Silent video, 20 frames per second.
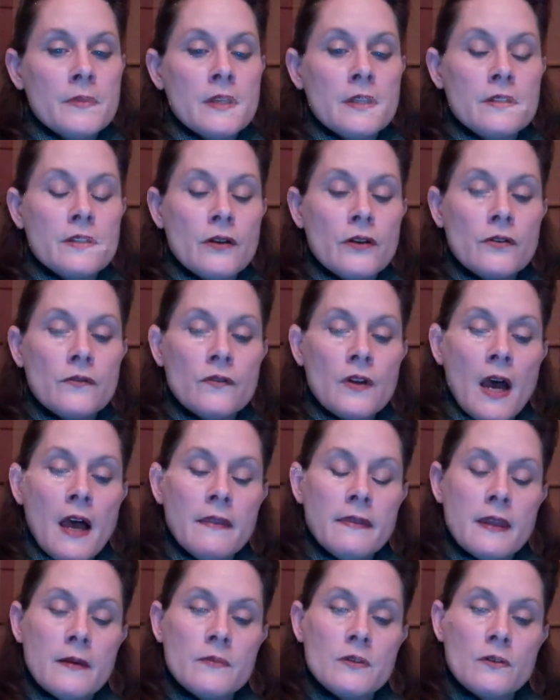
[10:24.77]
So you've
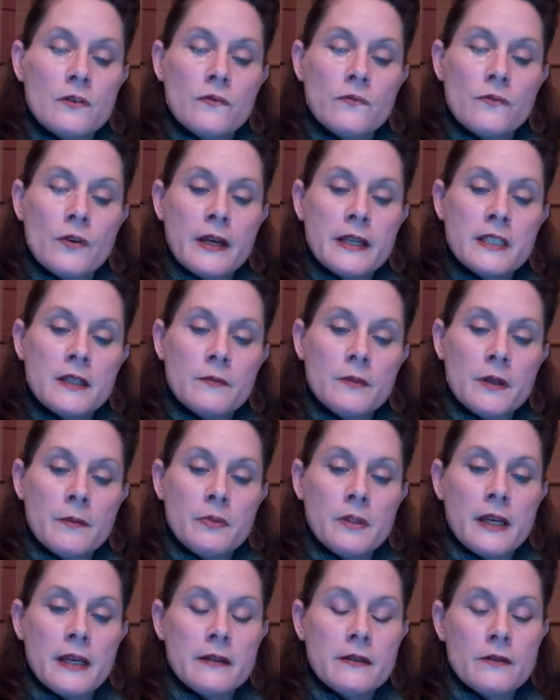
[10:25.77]
got them sort of randomly
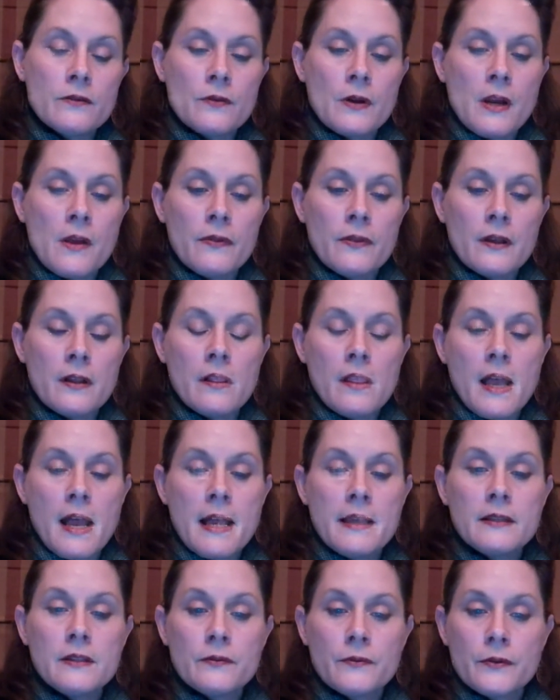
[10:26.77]
placed throughout the
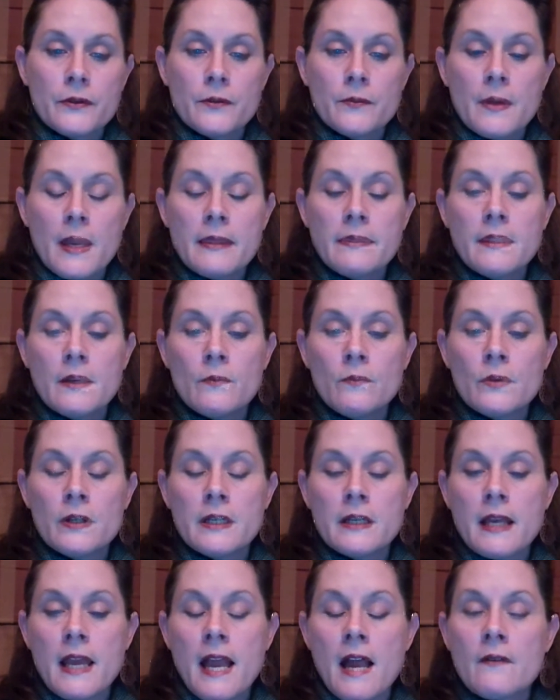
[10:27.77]
classroom, and
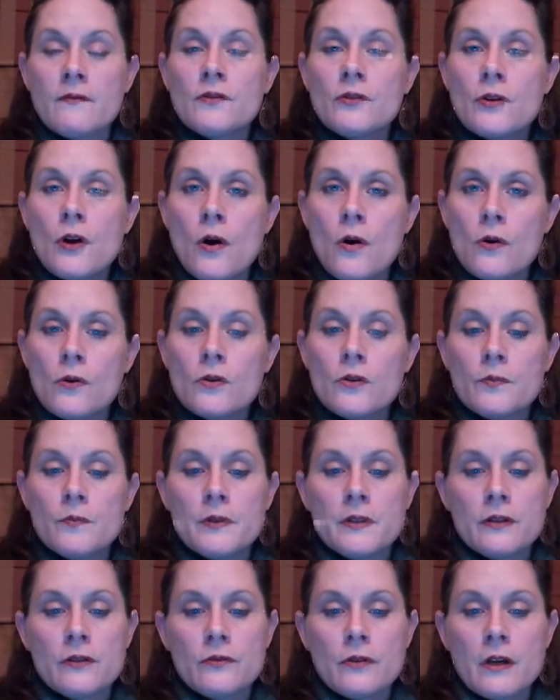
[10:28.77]
then after whole group
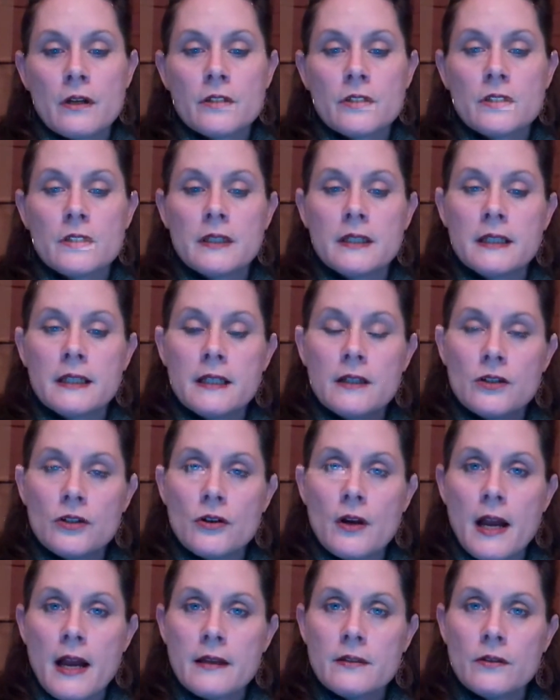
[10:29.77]
instruction, the
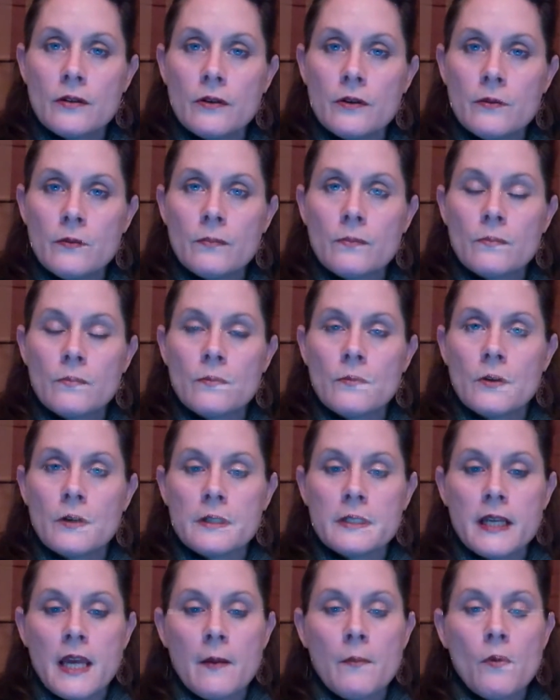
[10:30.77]
teacher has her
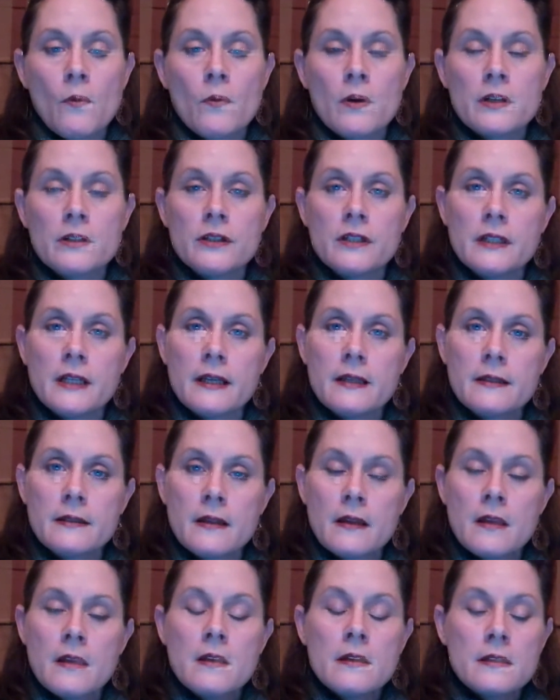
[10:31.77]
work table where she does
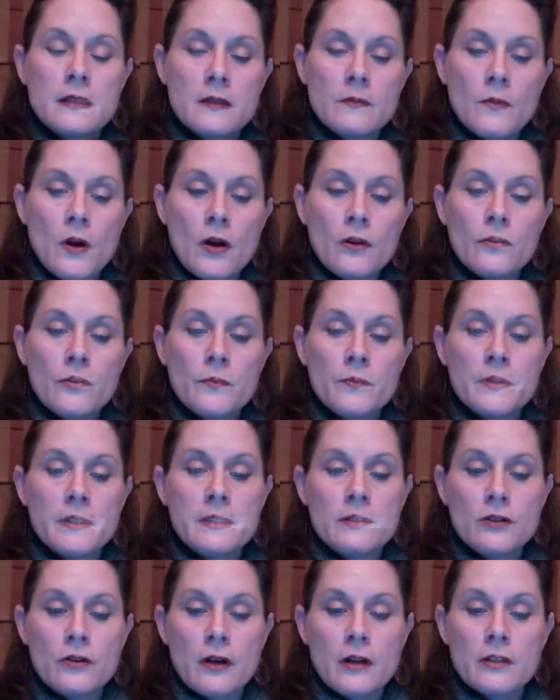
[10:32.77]
small group
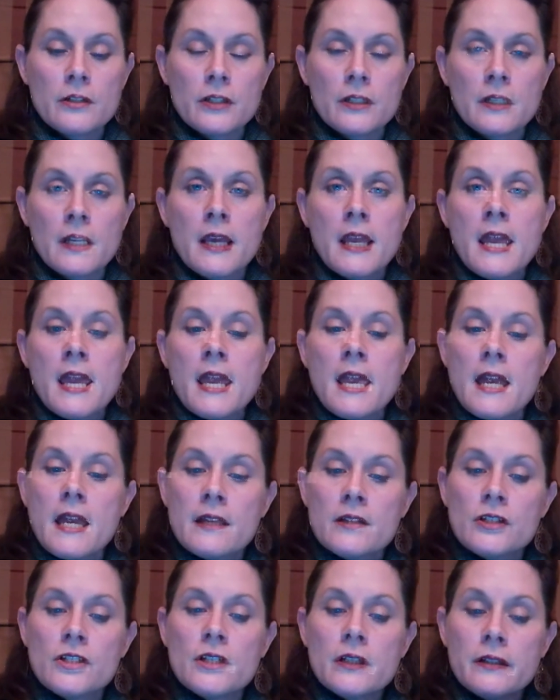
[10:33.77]
instruction,
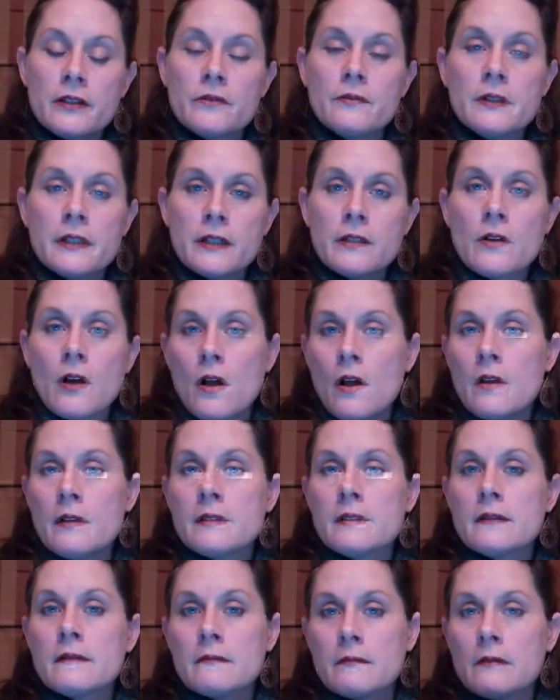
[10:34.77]
and she literally
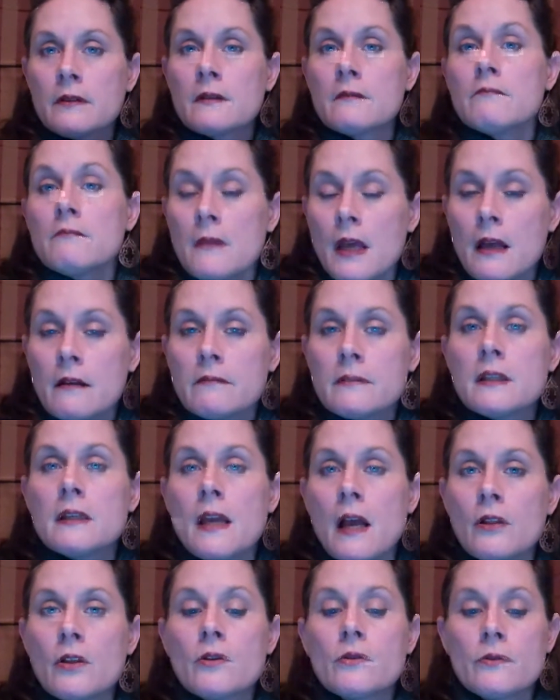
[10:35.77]
calls the
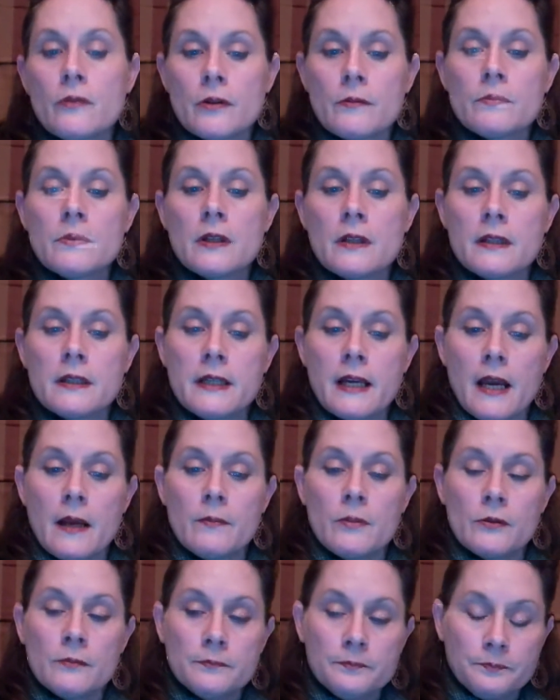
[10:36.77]
yellow group to the
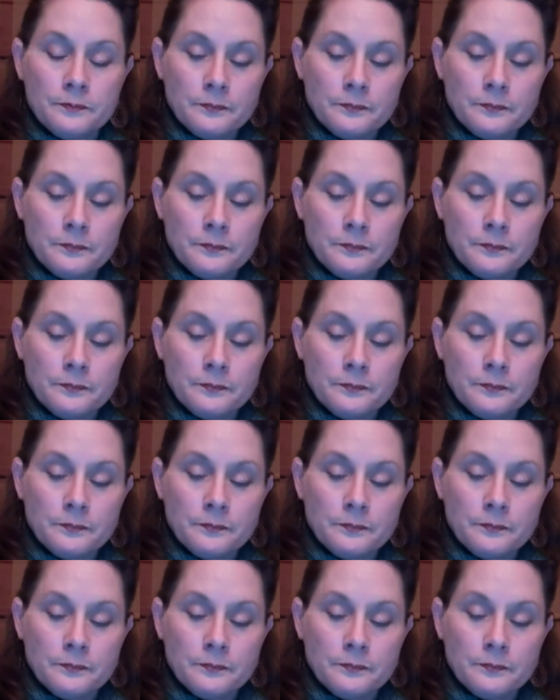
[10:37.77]
table.